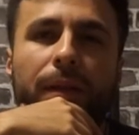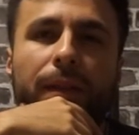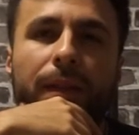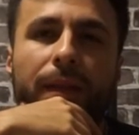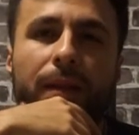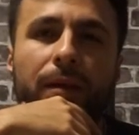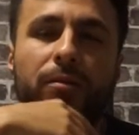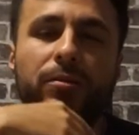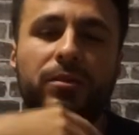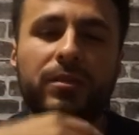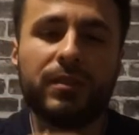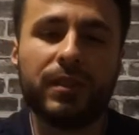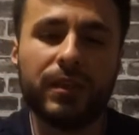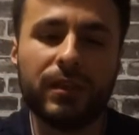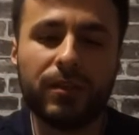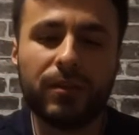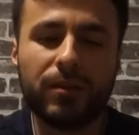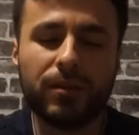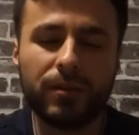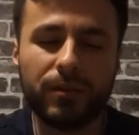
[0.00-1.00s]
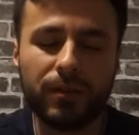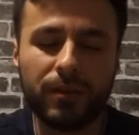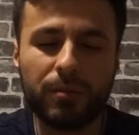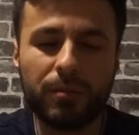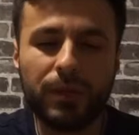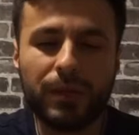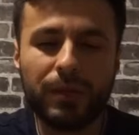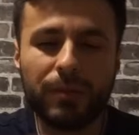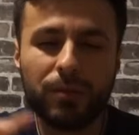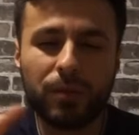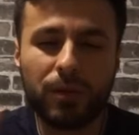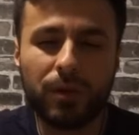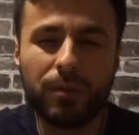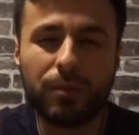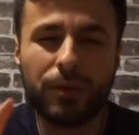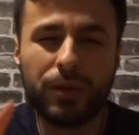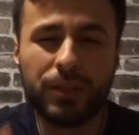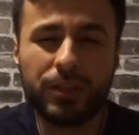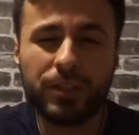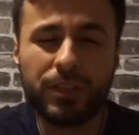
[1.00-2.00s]
I was saying earlier, being more
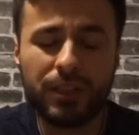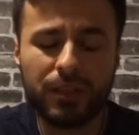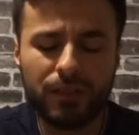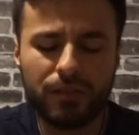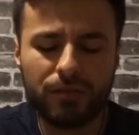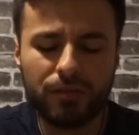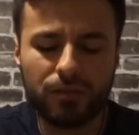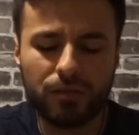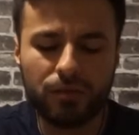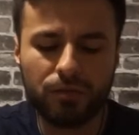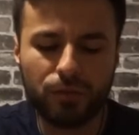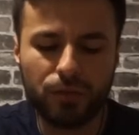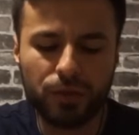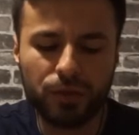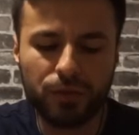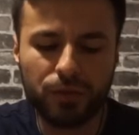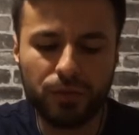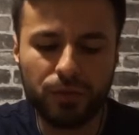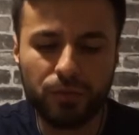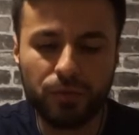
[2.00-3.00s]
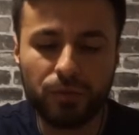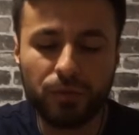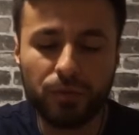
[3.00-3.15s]
appreciative of what you